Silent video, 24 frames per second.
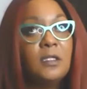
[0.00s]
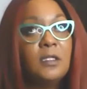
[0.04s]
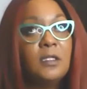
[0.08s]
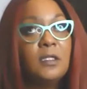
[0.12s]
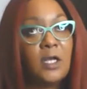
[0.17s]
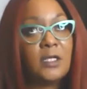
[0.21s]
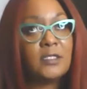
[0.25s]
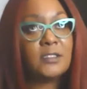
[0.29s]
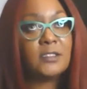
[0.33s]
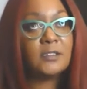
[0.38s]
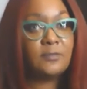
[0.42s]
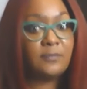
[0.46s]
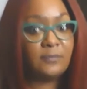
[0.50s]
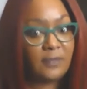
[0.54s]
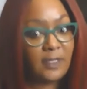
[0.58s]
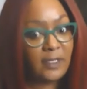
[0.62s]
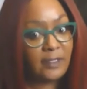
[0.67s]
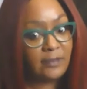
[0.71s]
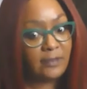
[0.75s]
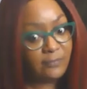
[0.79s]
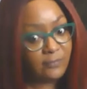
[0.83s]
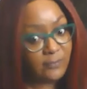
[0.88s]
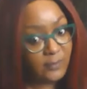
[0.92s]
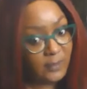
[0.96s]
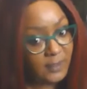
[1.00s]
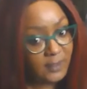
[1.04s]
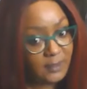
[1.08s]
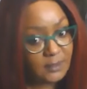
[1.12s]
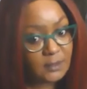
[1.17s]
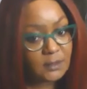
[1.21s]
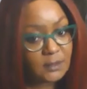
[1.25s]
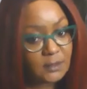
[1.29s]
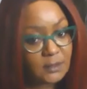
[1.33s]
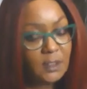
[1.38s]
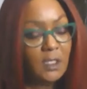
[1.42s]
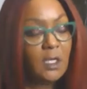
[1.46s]
loss of life
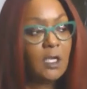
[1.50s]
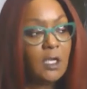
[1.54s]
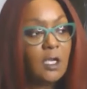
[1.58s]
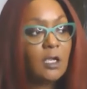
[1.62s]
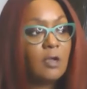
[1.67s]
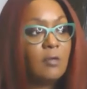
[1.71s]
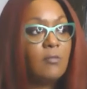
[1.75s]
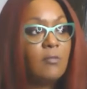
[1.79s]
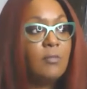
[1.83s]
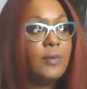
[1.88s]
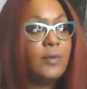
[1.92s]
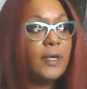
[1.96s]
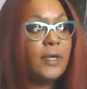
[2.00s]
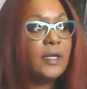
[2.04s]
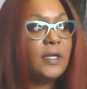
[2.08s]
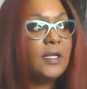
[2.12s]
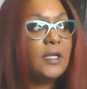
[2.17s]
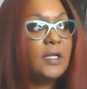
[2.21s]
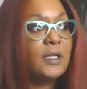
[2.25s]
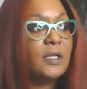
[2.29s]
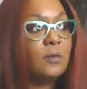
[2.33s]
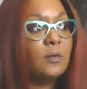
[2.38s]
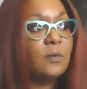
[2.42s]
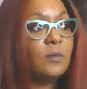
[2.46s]
ways, but right.